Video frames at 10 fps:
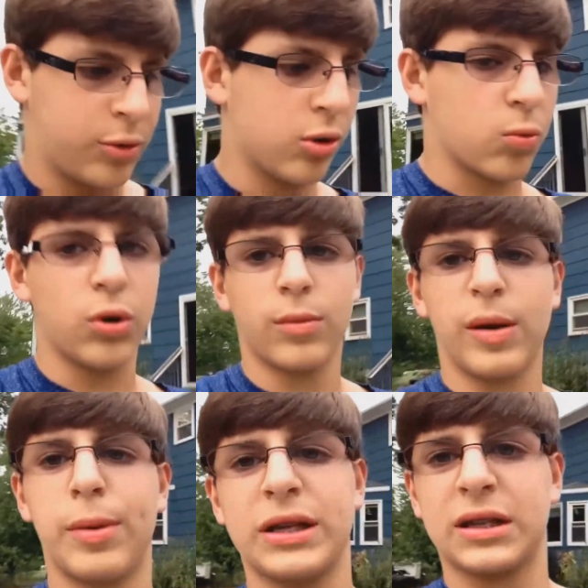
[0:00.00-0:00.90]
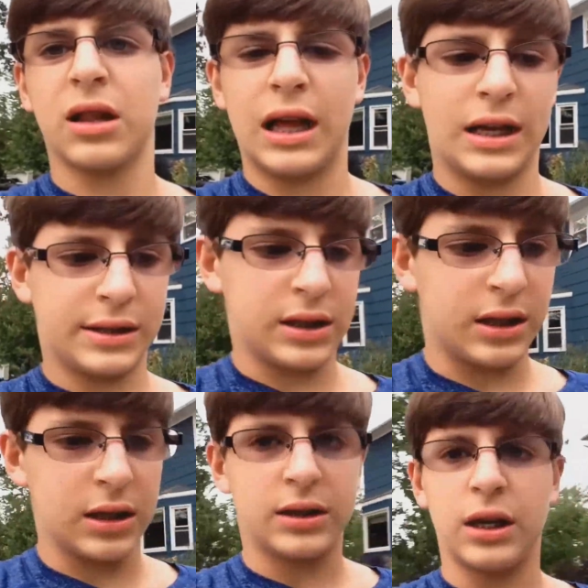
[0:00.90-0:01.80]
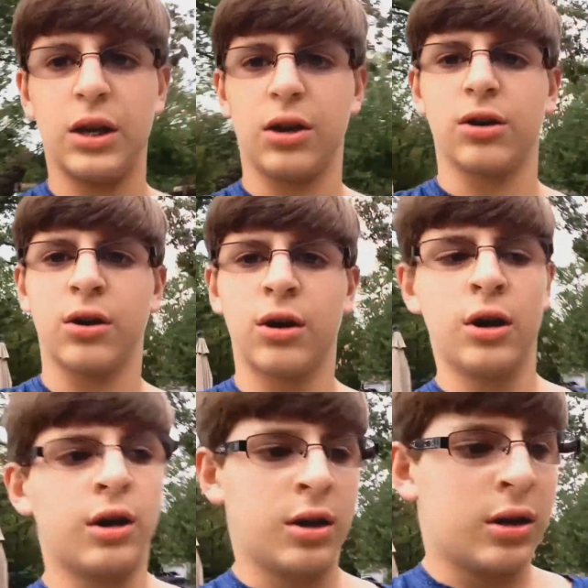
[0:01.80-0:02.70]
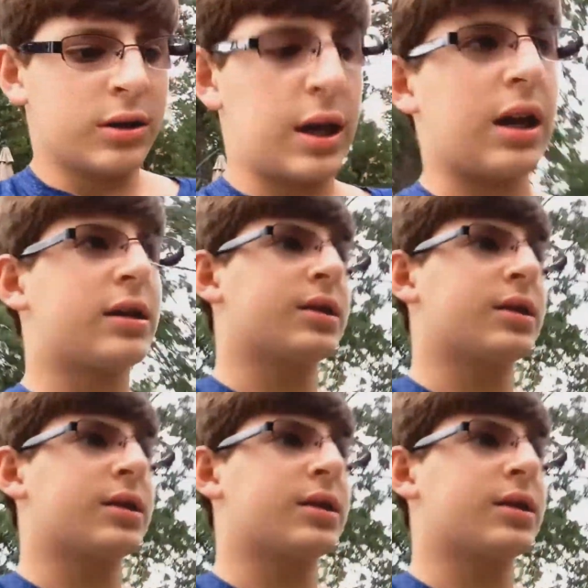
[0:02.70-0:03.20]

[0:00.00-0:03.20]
you're one of my best classes, here, take